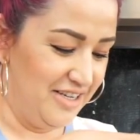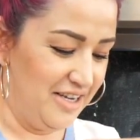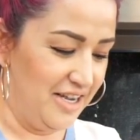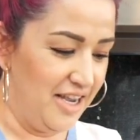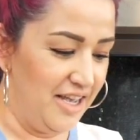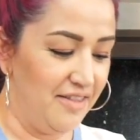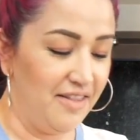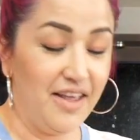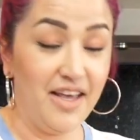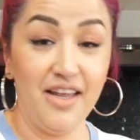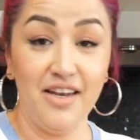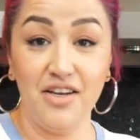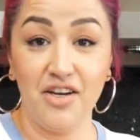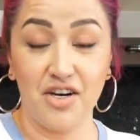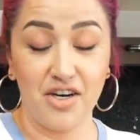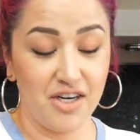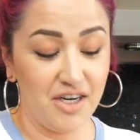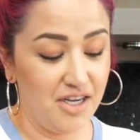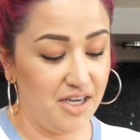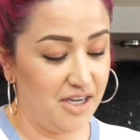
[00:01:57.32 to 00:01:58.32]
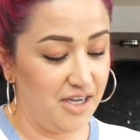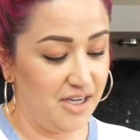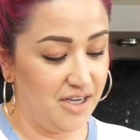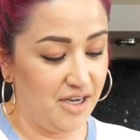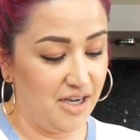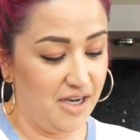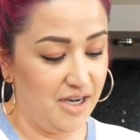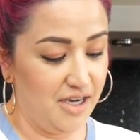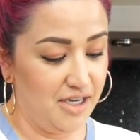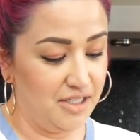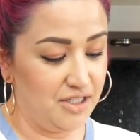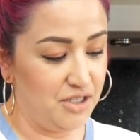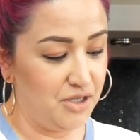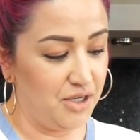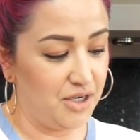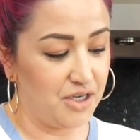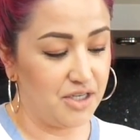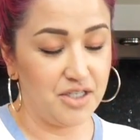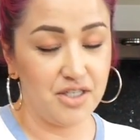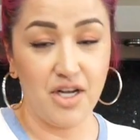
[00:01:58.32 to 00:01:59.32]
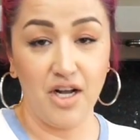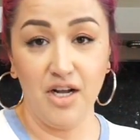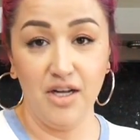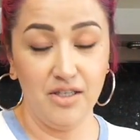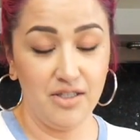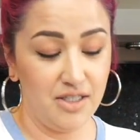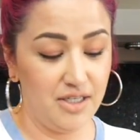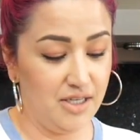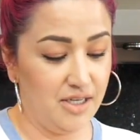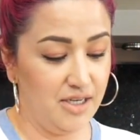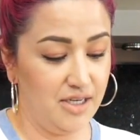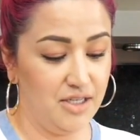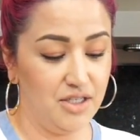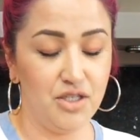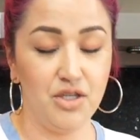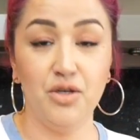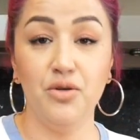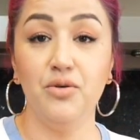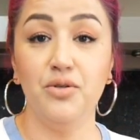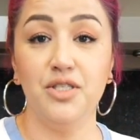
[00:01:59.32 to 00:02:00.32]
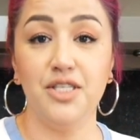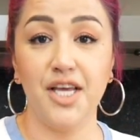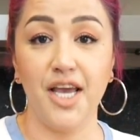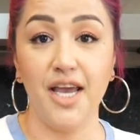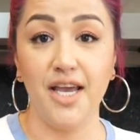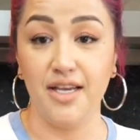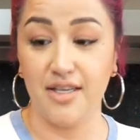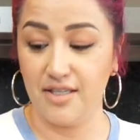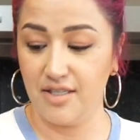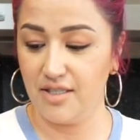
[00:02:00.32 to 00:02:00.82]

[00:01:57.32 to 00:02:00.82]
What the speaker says: And then you're gonna do your salt to taste.